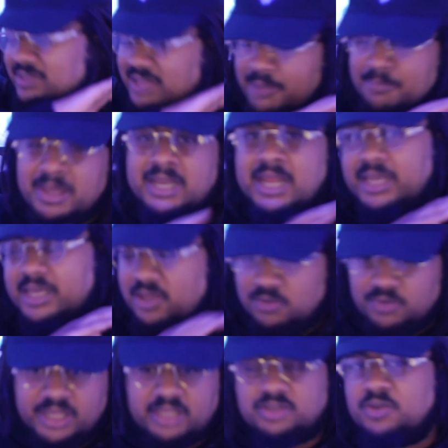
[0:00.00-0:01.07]
them man that
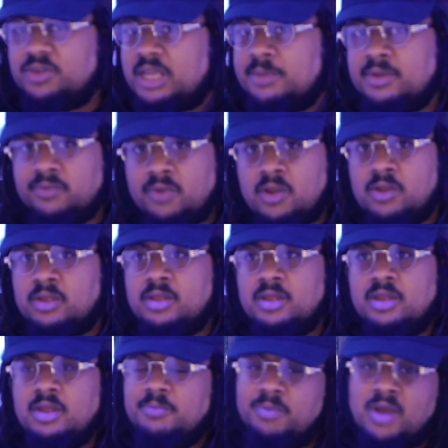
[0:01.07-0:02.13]
killed it, don't get me wrong.
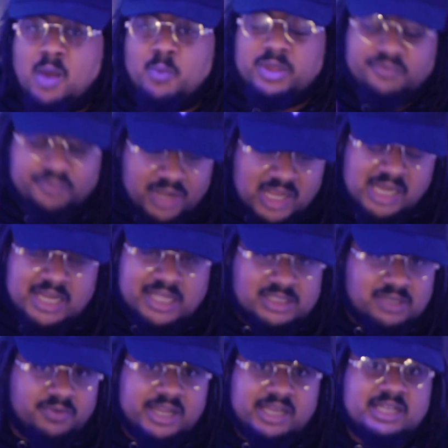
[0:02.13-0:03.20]
But we really
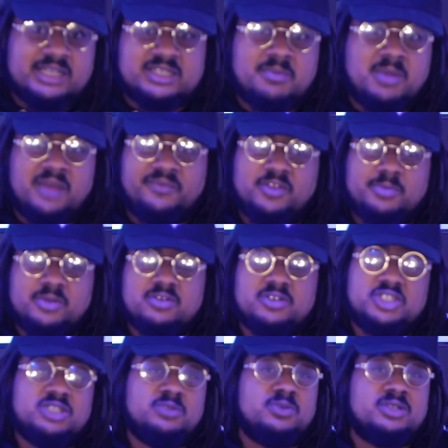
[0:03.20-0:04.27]
need to rate Lisa Mafia
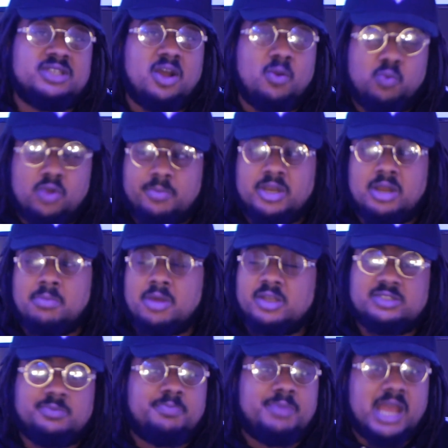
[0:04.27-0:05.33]
because she was a woman
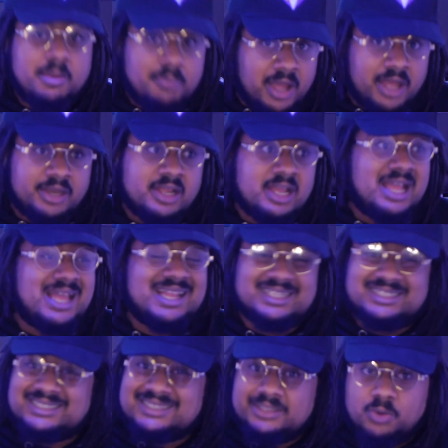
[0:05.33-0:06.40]
amongst bare man
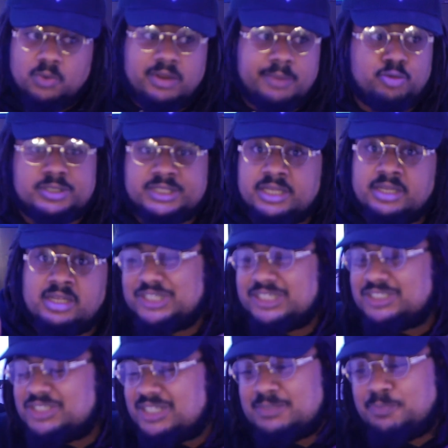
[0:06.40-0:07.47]
and still represented.
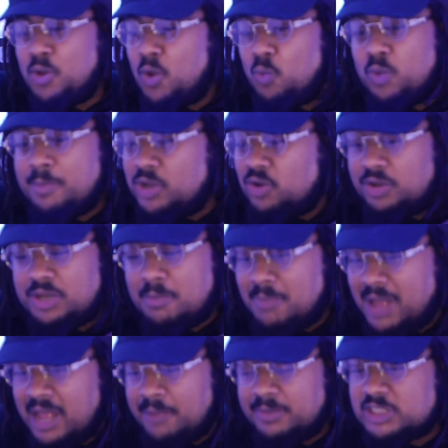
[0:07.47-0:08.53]
Just put women on the
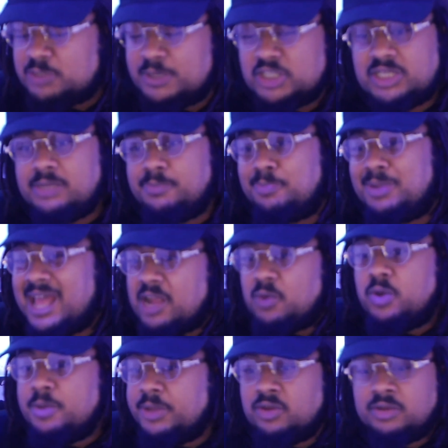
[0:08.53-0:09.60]
map, especially
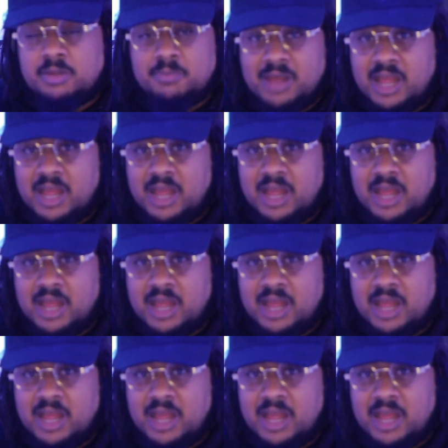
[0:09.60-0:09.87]
black women on the